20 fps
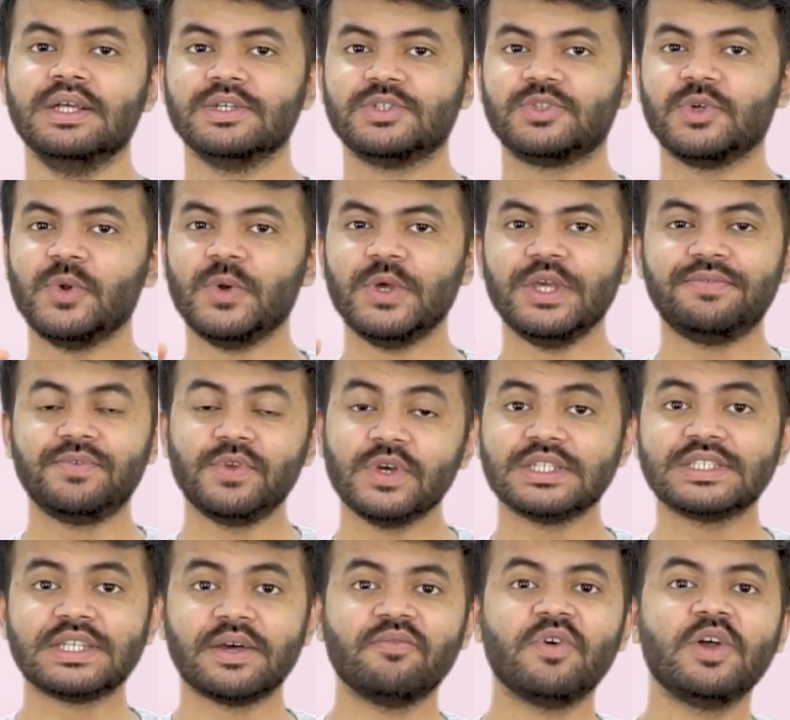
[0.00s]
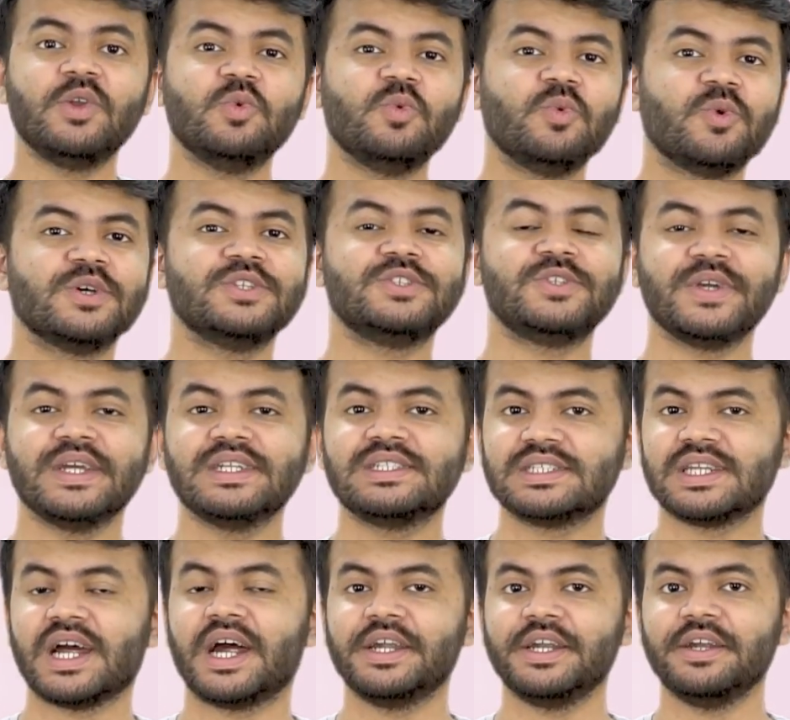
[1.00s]
So if you're someone who wants to get
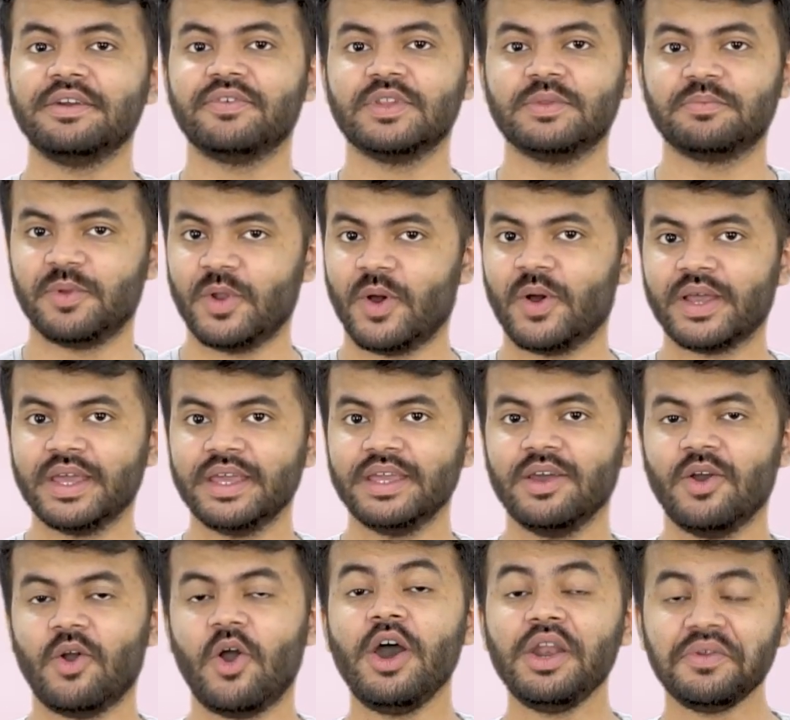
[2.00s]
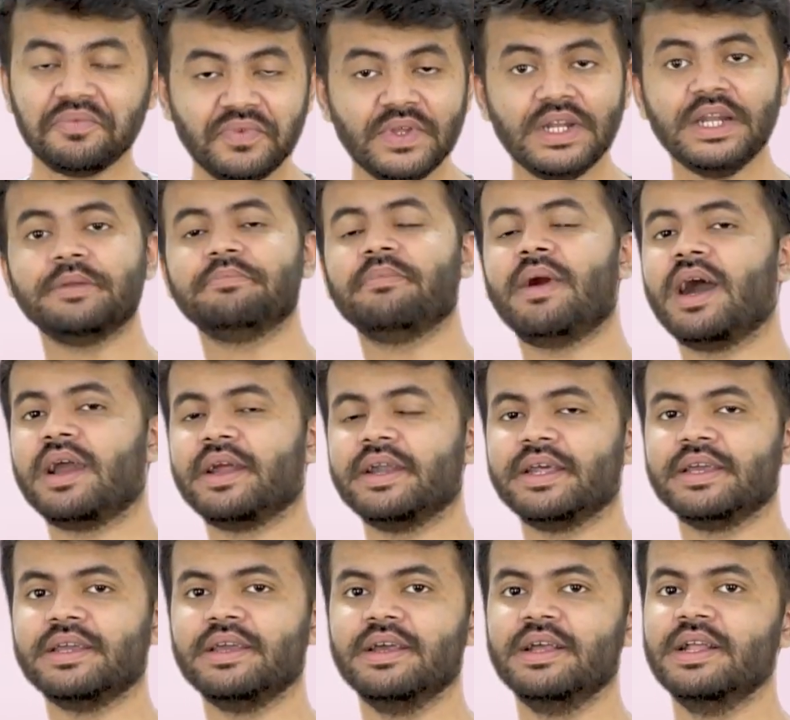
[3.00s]
started with blogging or affiliate
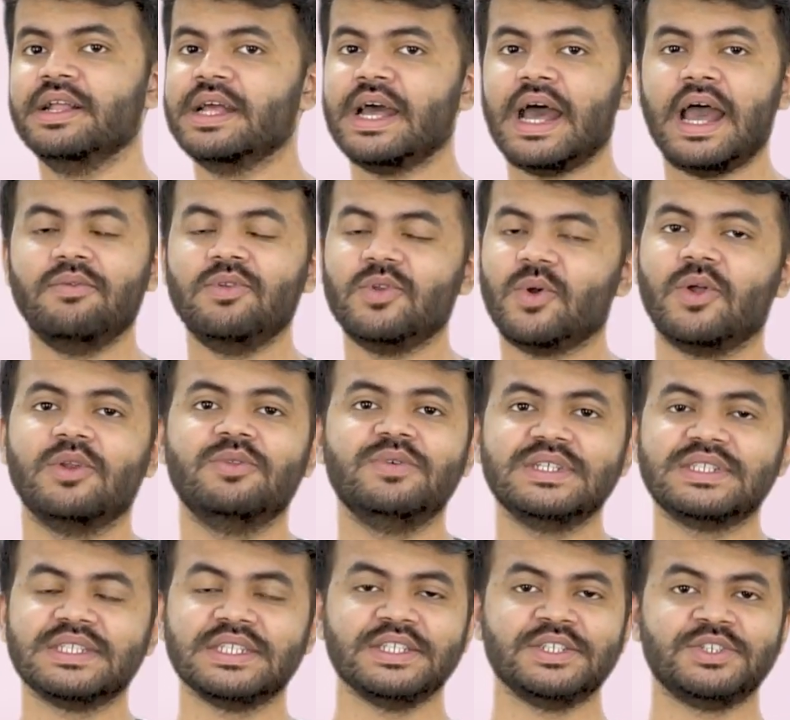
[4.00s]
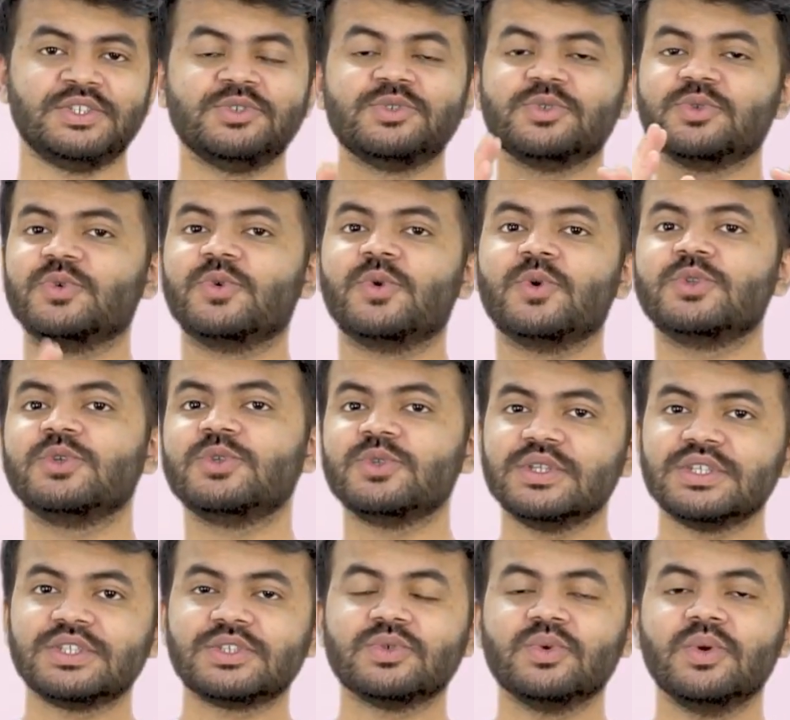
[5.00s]
marketing, I will always suggest you to go through
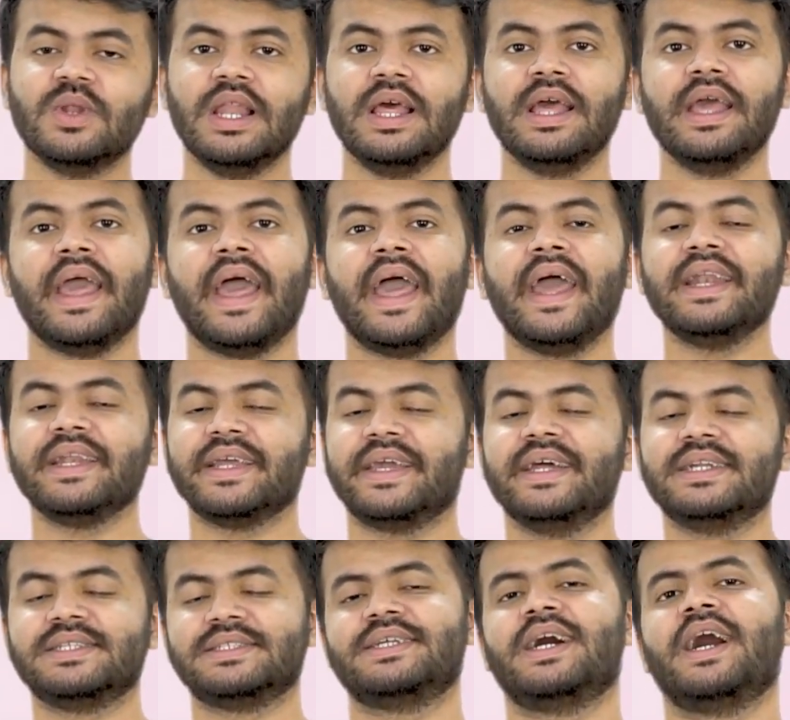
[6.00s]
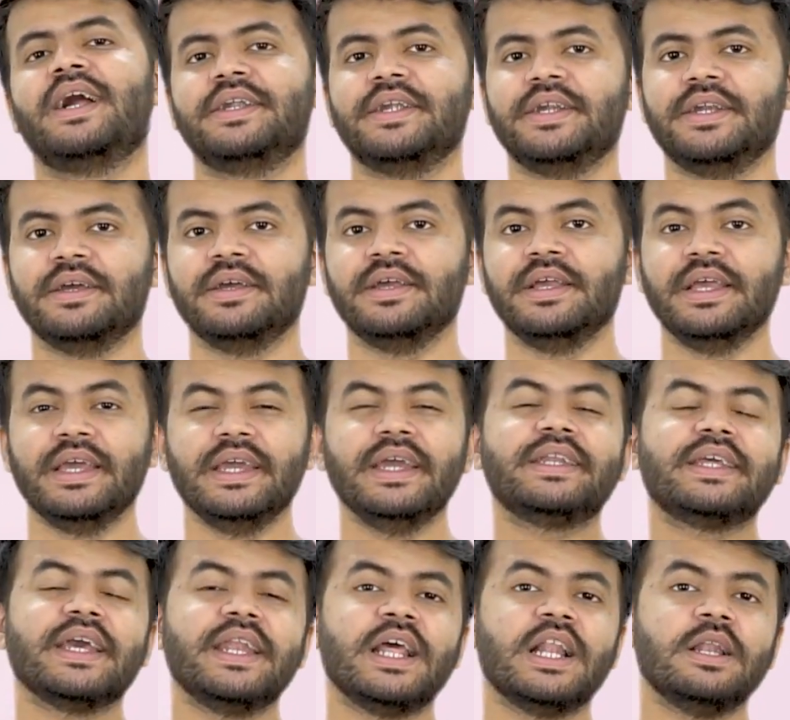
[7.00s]
this tool and get started.
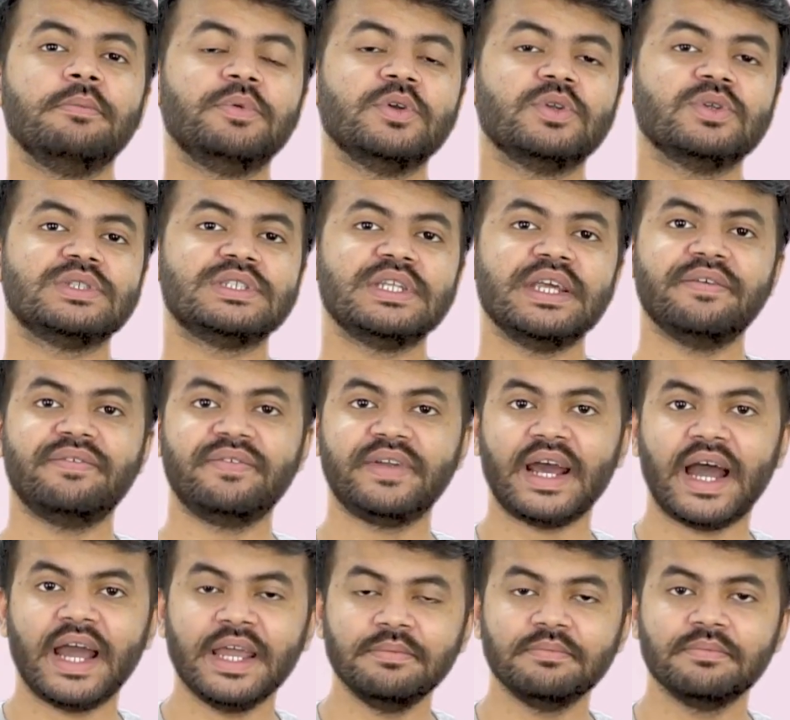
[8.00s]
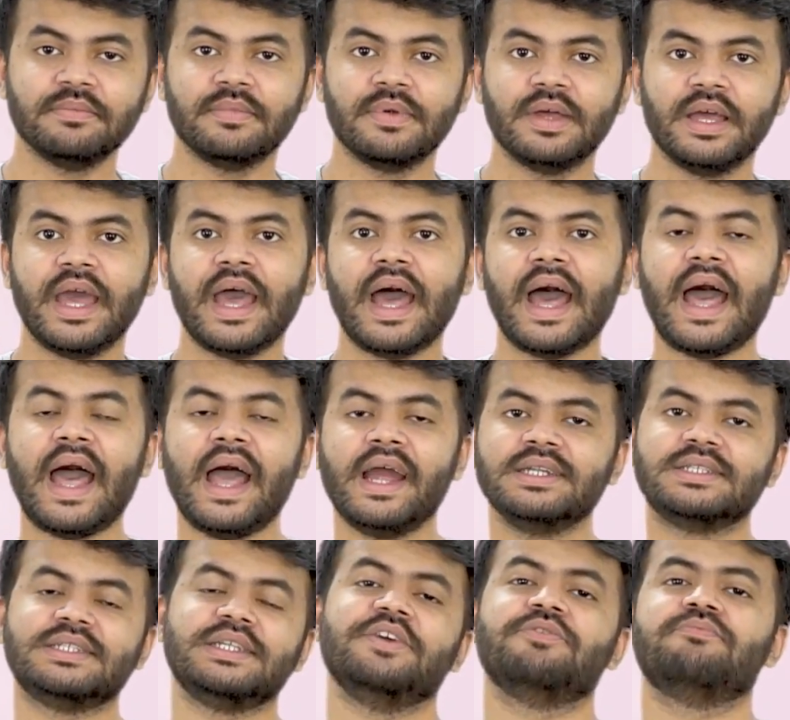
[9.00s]
It can help you to save time
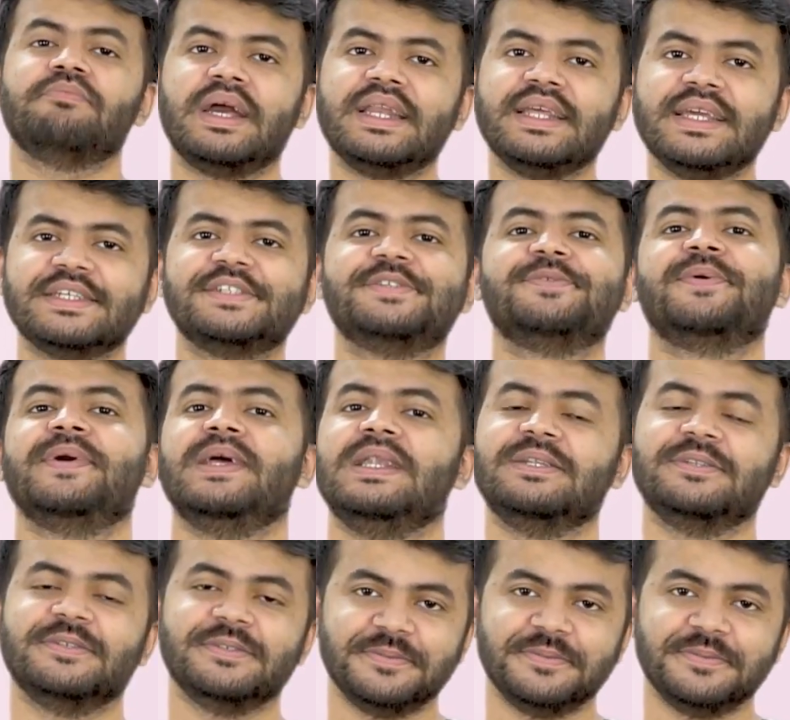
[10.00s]
and save money as well.